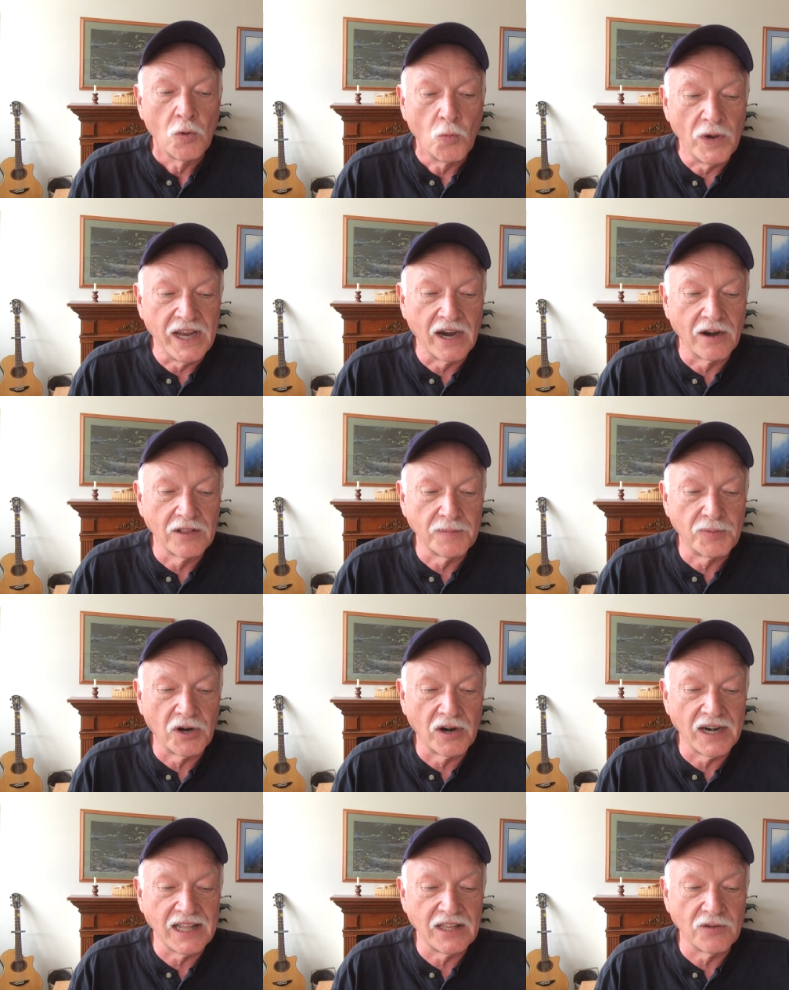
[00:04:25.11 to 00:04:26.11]
"We are the
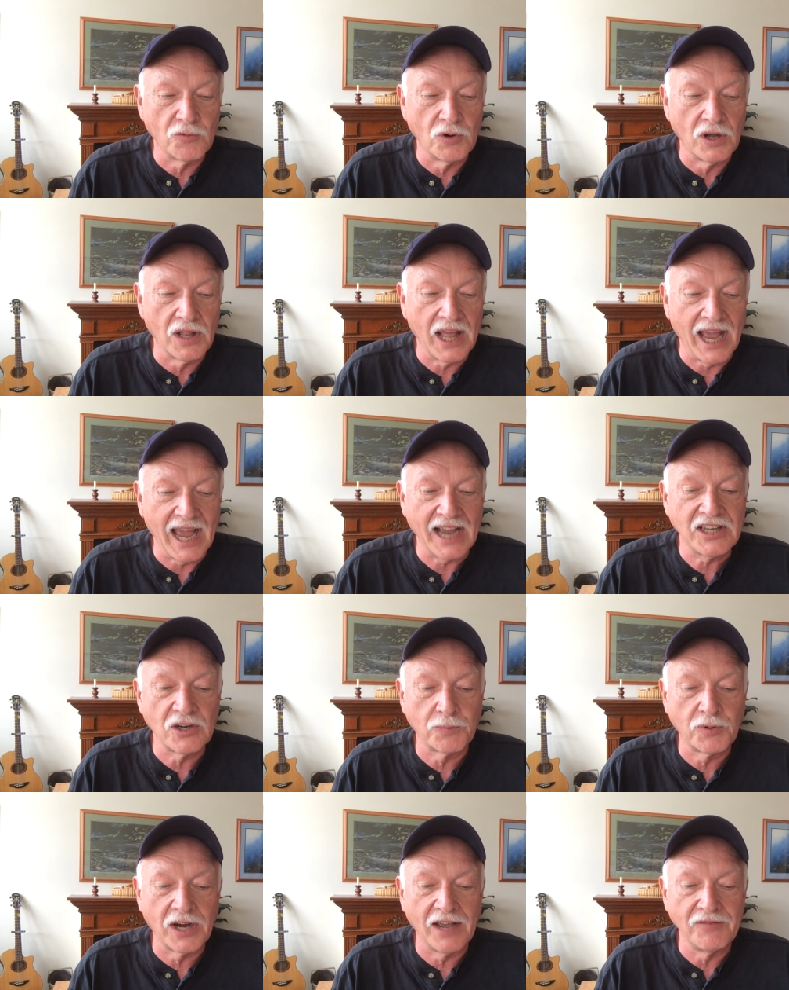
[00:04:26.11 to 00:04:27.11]
party that will hack
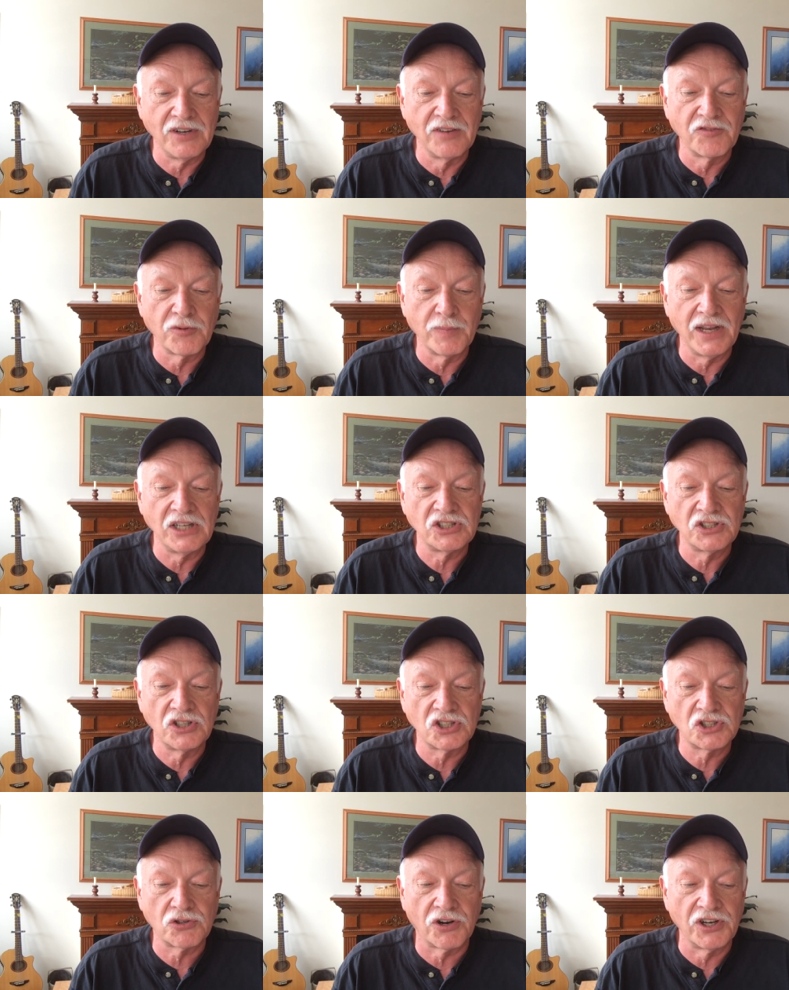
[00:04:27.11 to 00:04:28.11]
your private information,
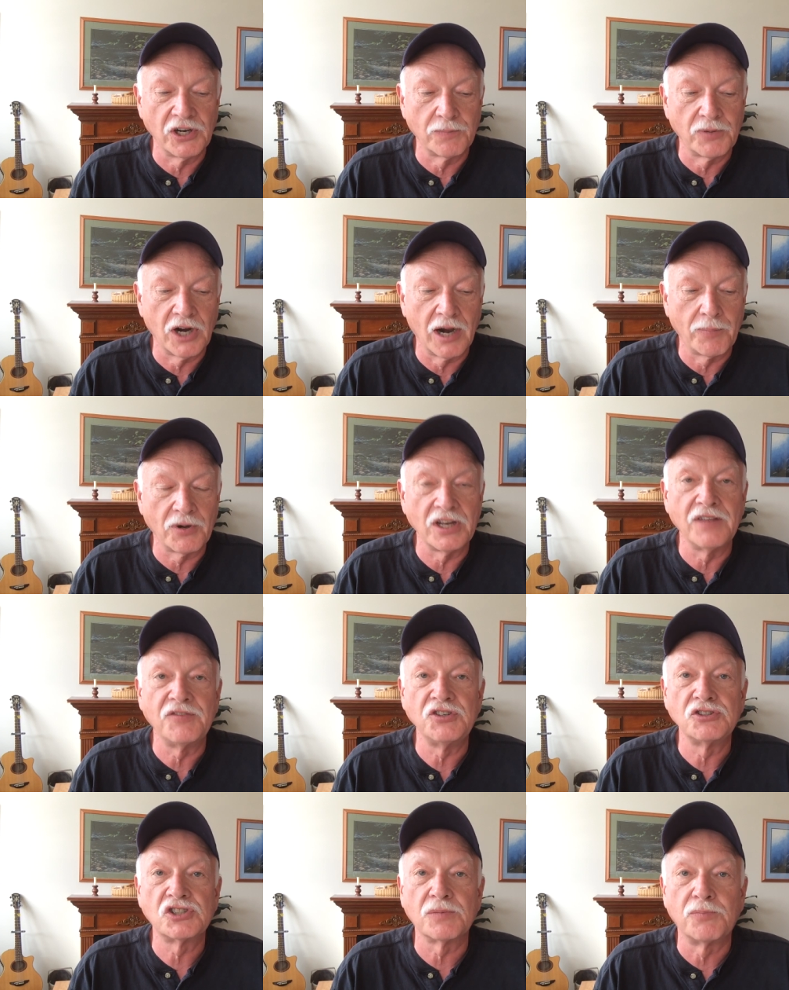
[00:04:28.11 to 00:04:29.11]
destroy your property
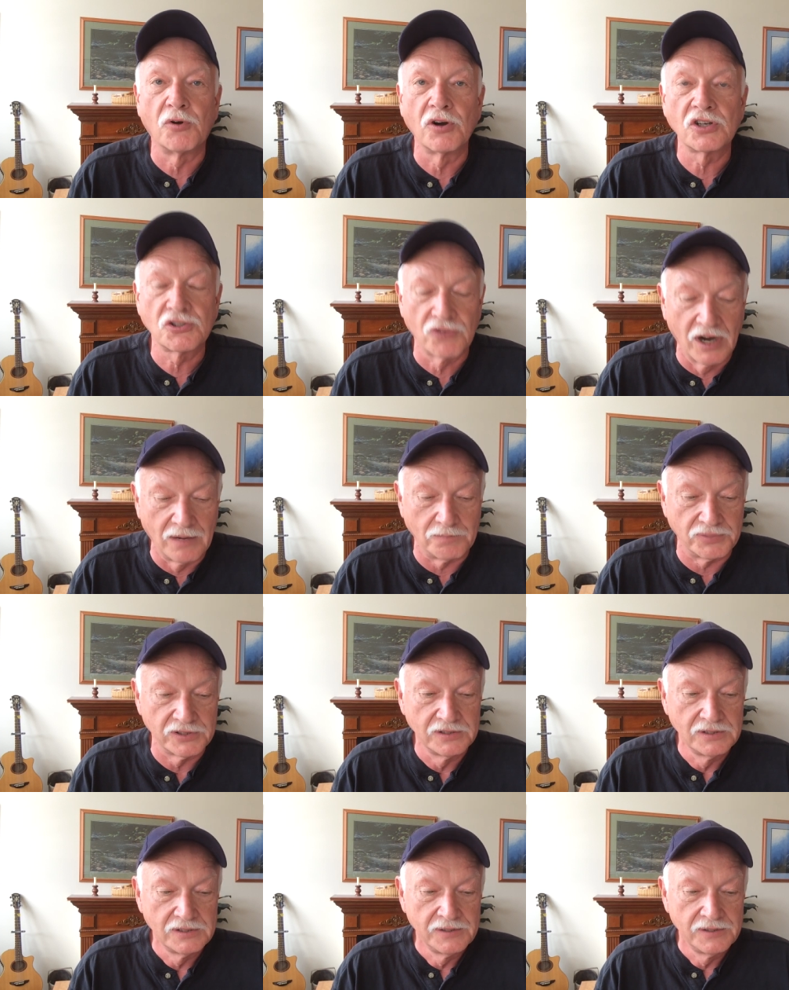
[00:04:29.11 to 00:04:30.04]
if you support Trump.